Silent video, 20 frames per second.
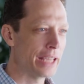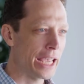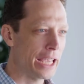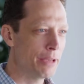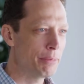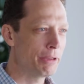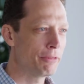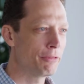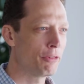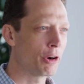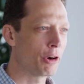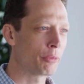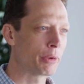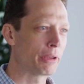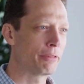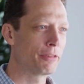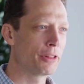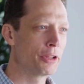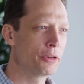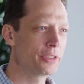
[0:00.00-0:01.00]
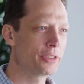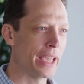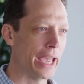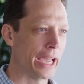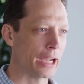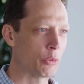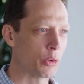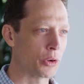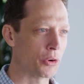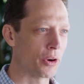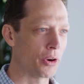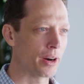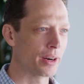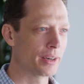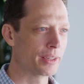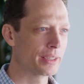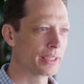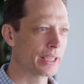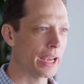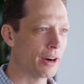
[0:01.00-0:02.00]
The day before we flew to
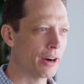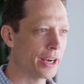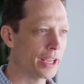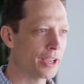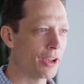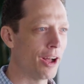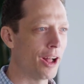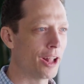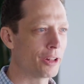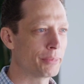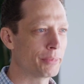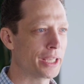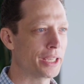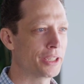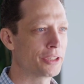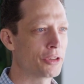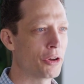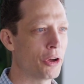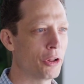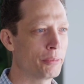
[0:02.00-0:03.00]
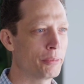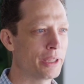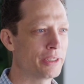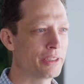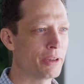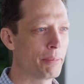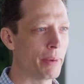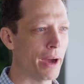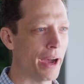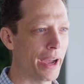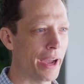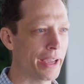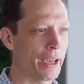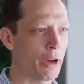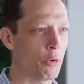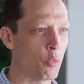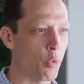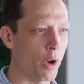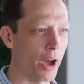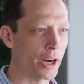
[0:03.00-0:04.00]
Ecuador, Gary called me and told me to buy
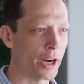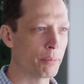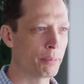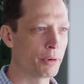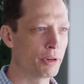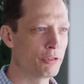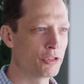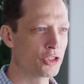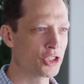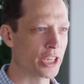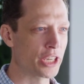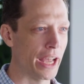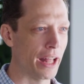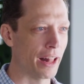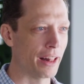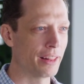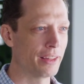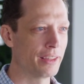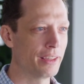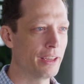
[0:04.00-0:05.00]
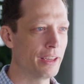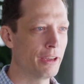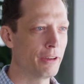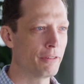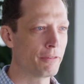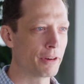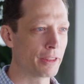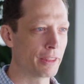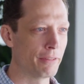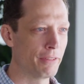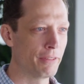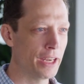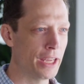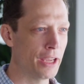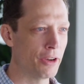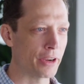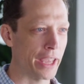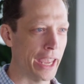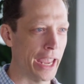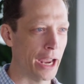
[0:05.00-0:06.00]
a waterproof shell for the
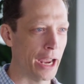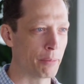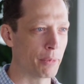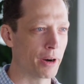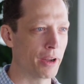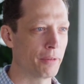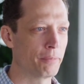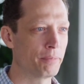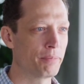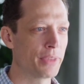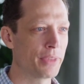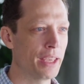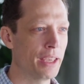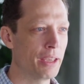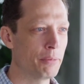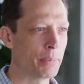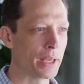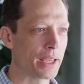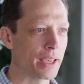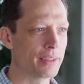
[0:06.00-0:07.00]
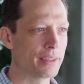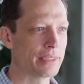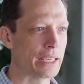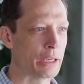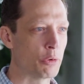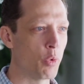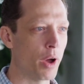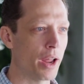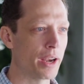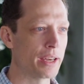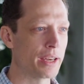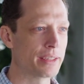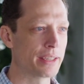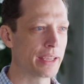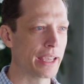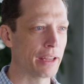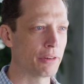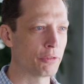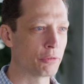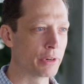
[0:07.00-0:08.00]
video camera because he wanted
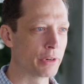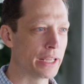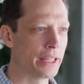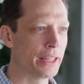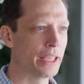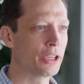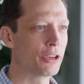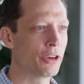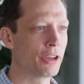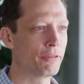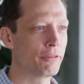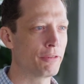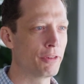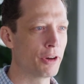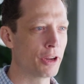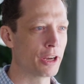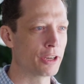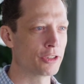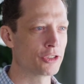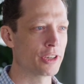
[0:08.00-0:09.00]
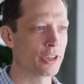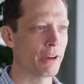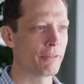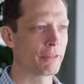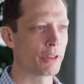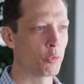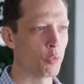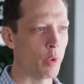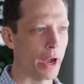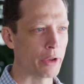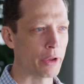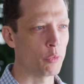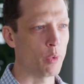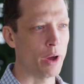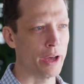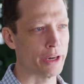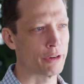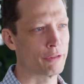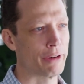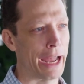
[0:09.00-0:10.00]
to get really good footage of the
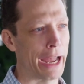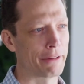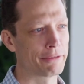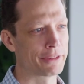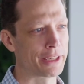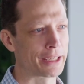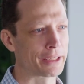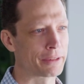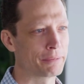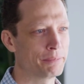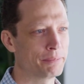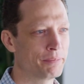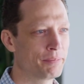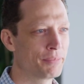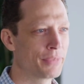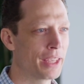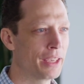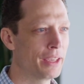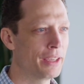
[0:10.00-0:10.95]
whitewater rafting.